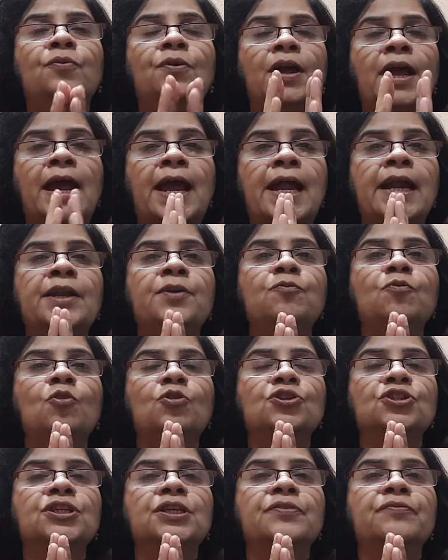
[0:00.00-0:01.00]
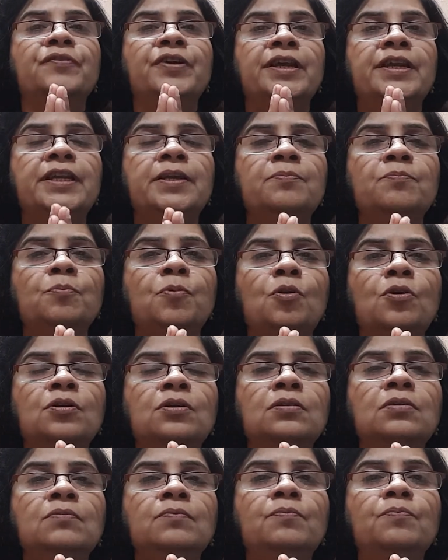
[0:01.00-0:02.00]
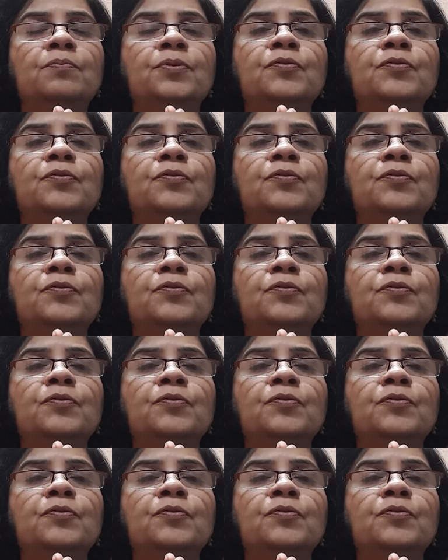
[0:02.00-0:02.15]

hand washing, very important.